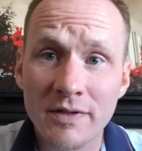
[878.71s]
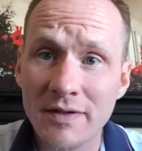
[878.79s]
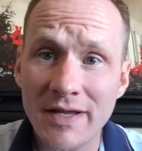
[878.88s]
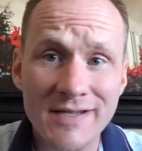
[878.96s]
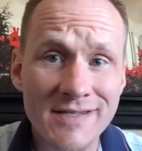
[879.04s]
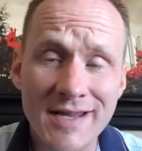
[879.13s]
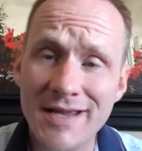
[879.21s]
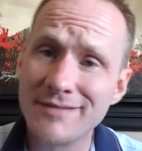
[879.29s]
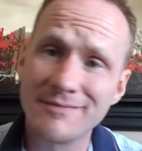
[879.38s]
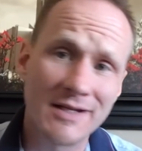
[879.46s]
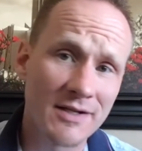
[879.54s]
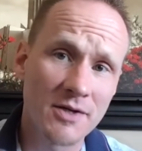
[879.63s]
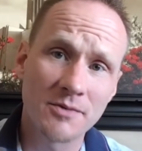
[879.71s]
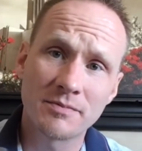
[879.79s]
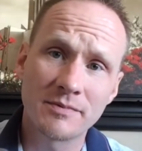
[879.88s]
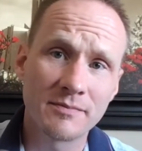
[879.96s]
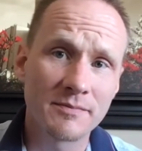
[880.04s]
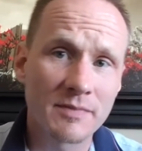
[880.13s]
Like I said, you know,
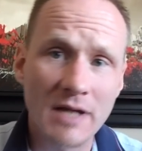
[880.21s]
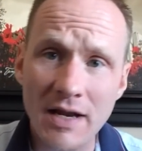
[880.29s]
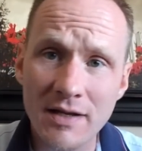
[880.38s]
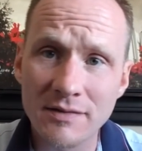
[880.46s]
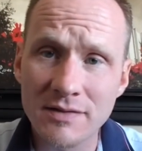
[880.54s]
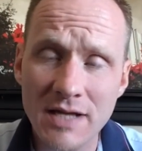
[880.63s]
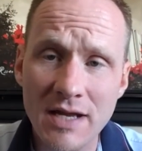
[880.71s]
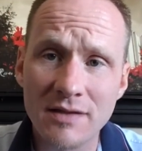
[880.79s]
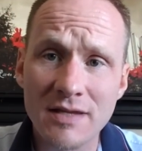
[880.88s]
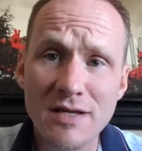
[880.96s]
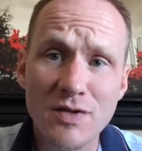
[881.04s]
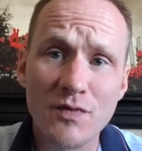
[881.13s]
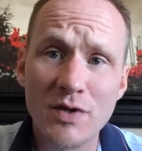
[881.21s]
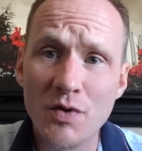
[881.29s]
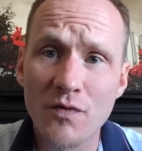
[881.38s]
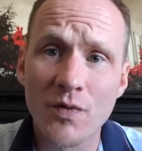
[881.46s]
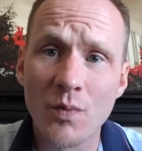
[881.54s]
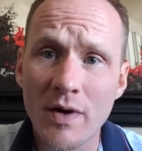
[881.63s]
kind of take, take the
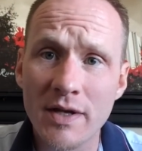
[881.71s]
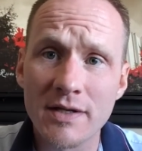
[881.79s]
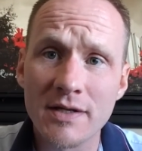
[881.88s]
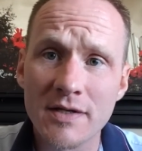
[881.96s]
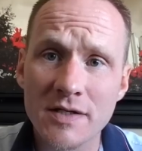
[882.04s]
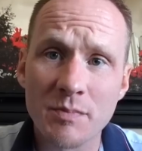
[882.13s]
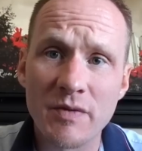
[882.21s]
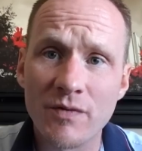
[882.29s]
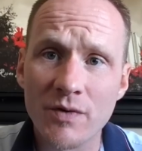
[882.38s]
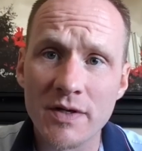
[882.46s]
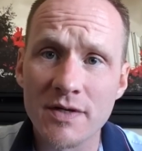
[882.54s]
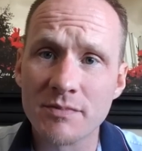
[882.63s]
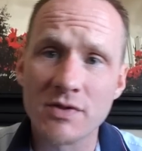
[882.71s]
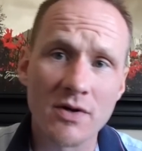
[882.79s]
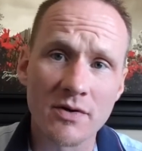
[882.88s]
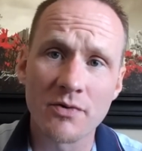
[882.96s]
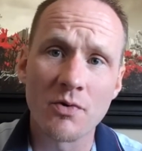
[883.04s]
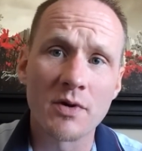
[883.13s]
video for what it is before you
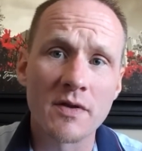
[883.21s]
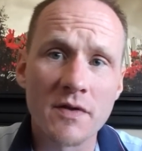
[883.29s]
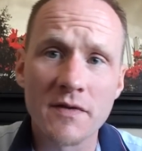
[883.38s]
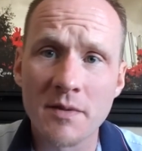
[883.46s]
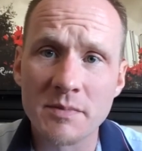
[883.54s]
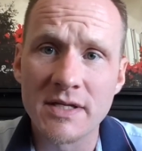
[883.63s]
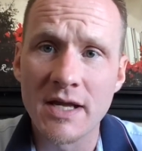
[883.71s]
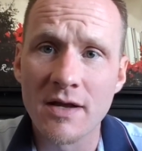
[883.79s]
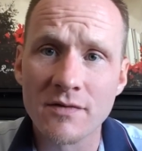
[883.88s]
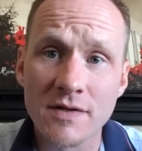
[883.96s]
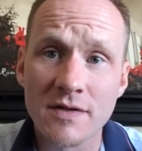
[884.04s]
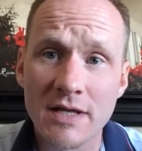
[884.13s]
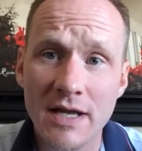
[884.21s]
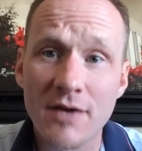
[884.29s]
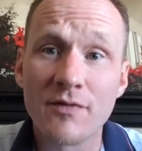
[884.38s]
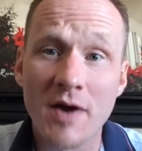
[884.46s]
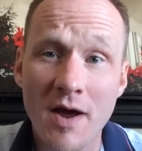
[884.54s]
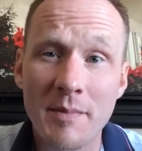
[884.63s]
start throwing in the thumbs downs and the
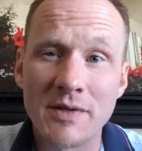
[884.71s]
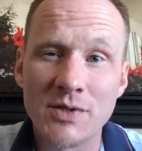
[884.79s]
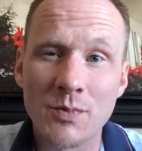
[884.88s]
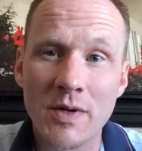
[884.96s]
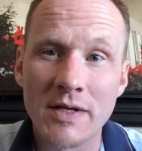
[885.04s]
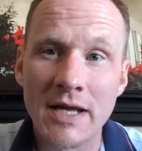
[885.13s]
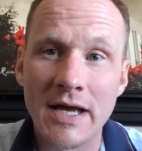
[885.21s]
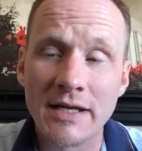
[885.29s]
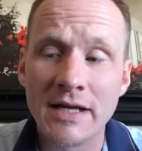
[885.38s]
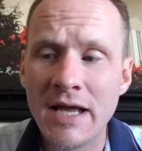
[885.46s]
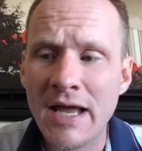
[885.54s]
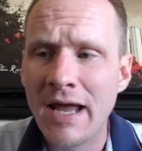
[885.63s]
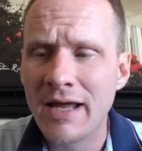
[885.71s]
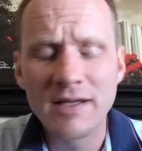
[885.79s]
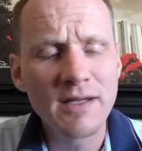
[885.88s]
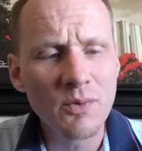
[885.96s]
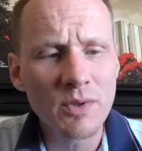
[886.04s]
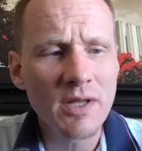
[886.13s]
negative comments and whatnot.
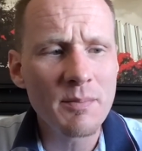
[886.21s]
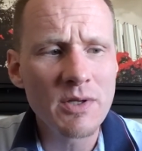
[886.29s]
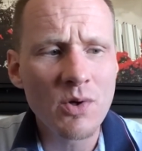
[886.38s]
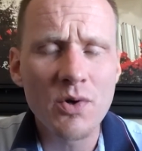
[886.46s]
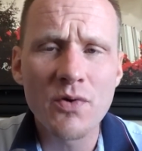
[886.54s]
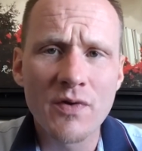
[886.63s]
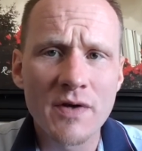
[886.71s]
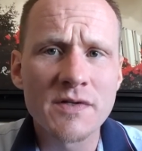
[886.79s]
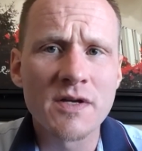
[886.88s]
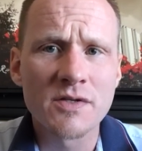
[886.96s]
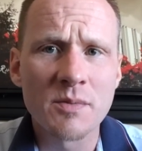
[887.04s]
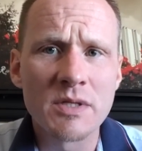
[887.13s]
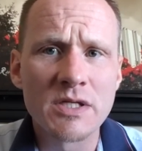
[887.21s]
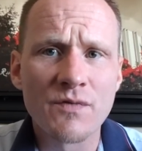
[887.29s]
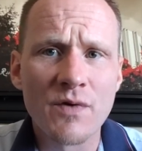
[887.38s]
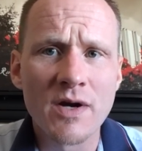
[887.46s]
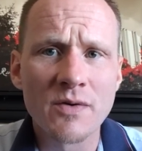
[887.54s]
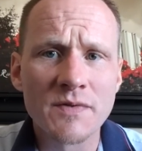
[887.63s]
And you know what, let me know your thoughts on some of these
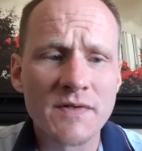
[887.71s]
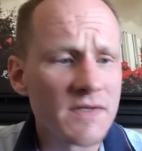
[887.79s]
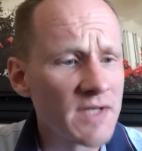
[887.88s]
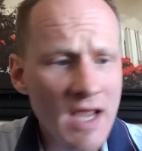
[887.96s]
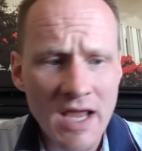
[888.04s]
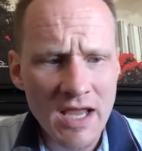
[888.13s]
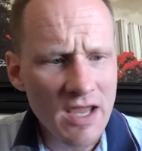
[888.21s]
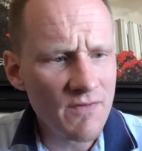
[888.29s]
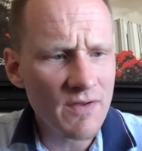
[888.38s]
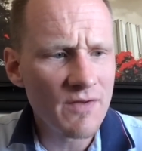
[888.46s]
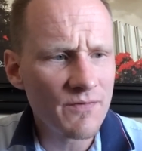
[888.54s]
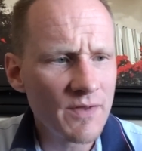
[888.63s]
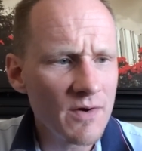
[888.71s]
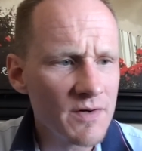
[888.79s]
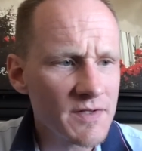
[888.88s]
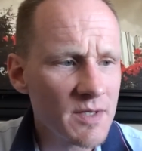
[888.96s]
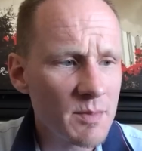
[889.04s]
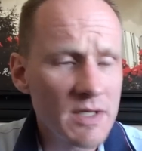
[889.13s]
fragrances. If, if there
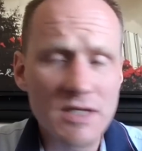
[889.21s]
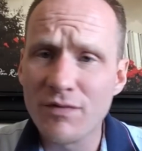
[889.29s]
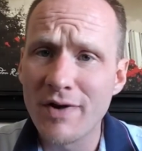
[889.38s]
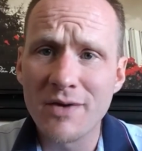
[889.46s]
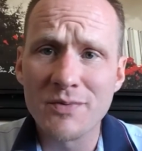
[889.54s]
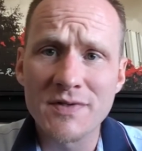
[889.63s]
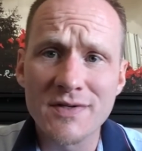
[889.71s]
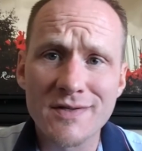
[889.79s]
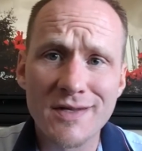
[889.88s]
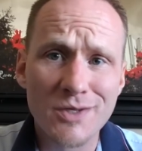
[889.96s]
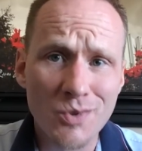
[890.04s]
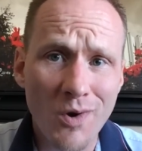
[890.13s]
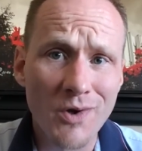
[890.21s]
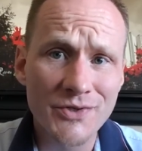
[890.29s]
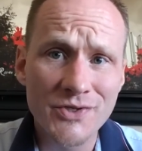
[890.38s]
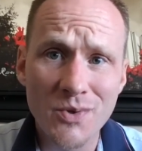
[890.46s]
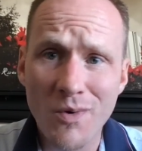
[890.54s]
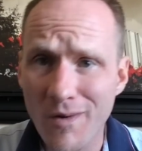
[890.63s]
are some of these fragrances that you
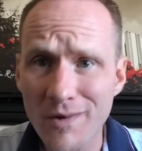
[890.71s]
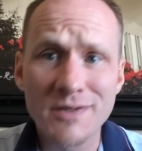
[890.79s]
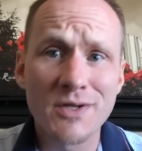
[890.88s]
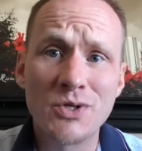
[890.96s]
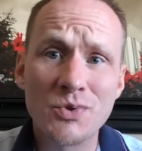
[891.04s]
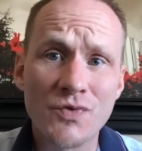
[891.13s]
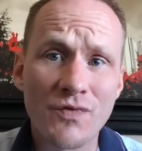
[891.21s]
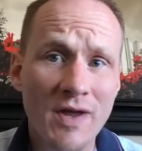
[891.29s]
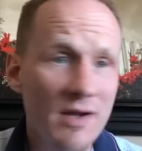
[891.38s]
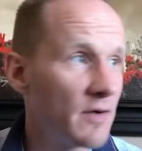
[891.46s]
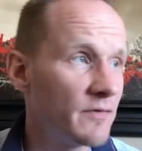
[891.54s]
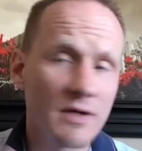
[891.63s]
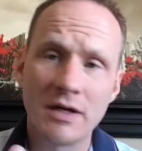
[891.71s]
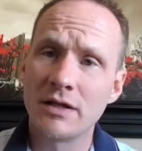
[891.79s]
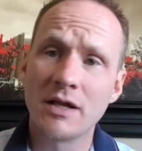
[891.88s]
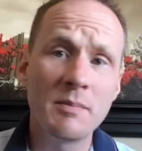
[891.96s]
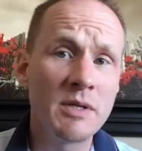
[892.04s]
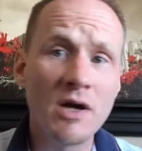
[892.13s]
also aren't a huge fan of,
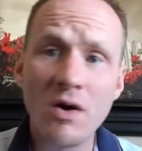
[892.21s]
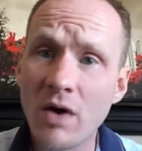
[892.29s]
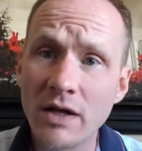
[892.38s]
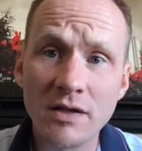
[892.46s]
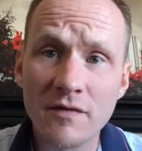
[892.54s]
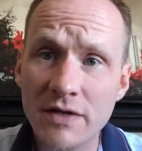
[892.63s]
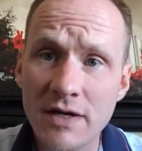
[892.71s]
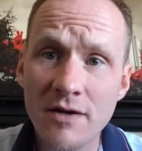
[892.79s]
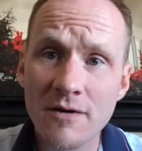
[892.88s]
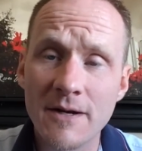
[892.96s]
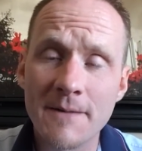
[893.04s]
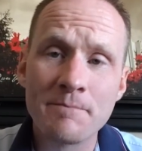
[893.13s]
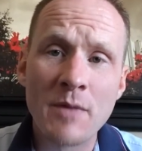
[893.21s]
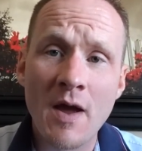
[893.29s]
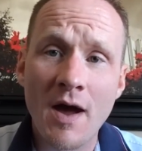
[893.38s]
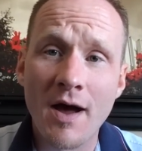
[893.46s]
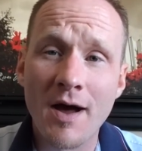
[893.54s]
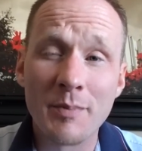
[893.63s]
let me know. I'd love to hear it.
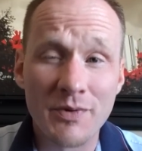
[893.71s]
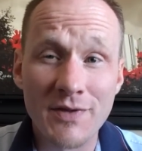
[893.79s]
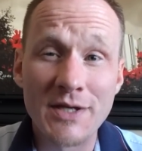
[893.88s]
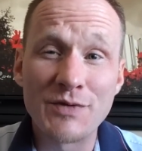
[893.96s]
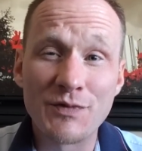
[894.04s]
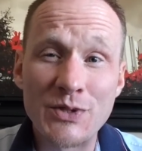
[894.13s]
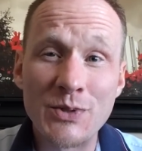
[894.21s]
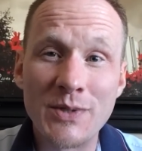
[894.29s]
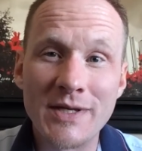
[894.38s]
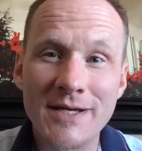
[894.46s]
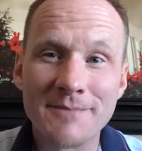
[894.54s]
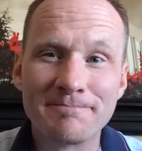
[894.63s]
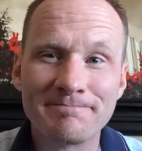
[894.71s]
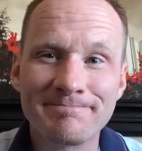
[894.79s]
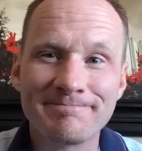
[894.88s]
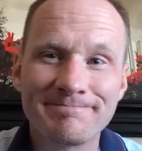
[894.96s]
Uh, but thanks for tuning in.